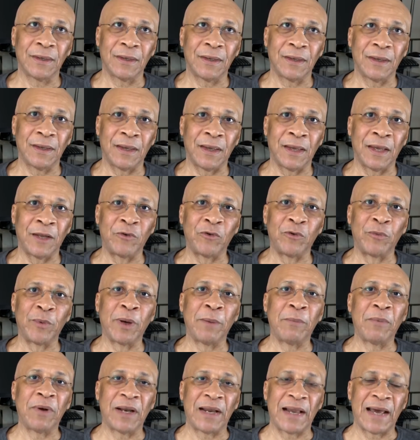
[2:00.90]
And
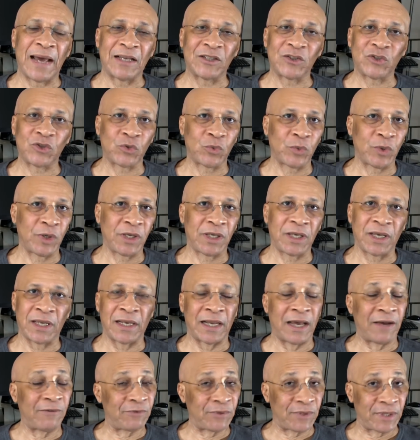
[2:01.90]
remember last week, and
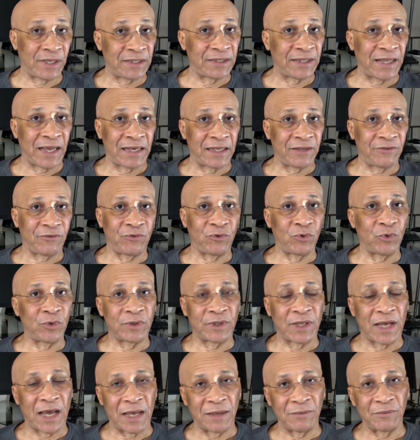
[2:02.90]
I've said that a few
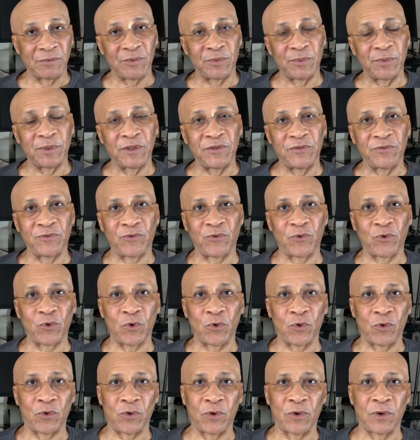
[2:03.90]
times
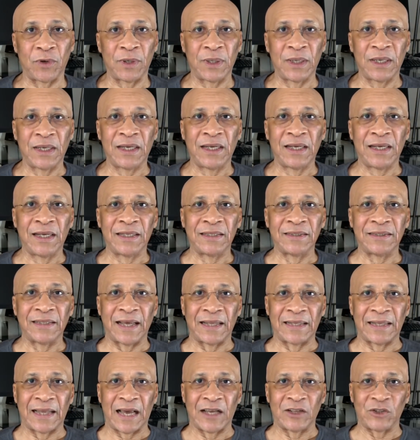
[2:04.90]
before, that
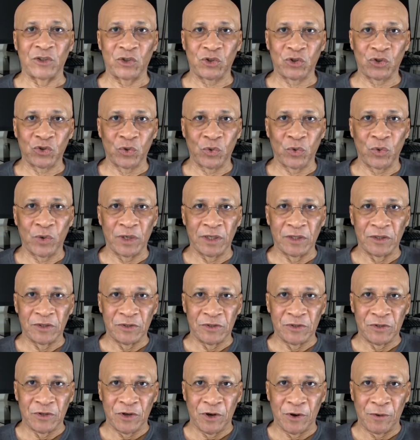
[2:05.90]
I saw a
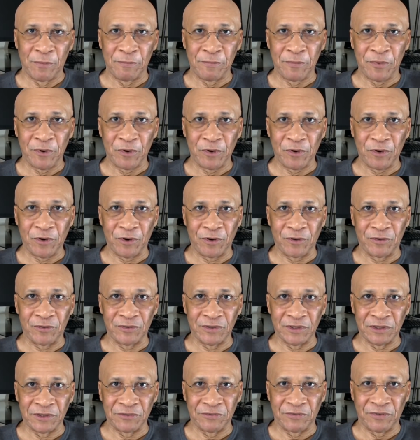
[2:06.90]
number of
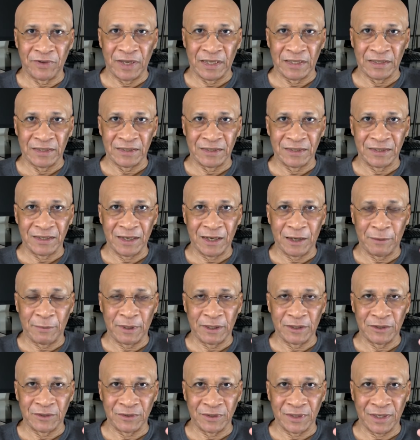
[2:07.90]
events coming
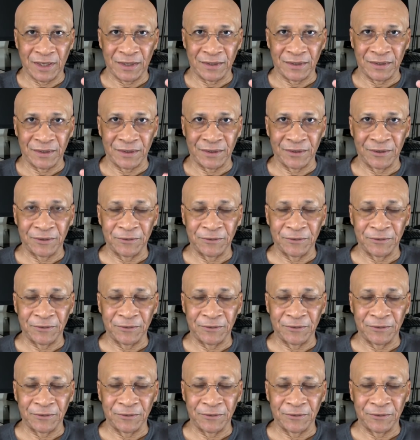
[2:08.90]
together